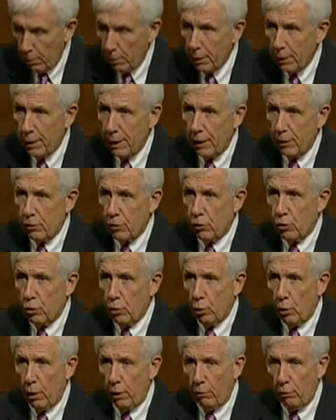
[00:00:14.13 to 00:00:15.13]
but that's a
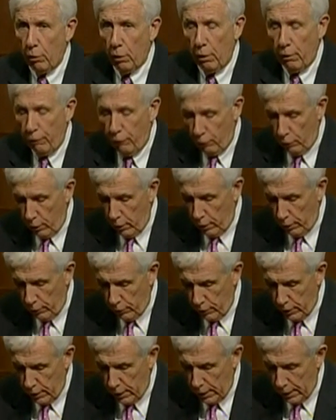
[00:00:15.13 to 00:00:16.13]
story really for
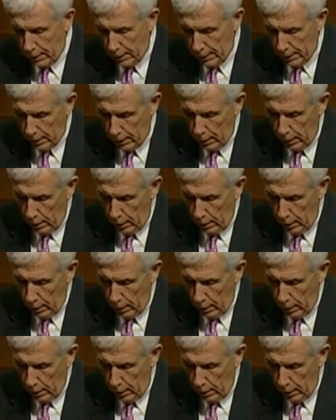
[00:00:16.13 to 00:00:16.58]
another day.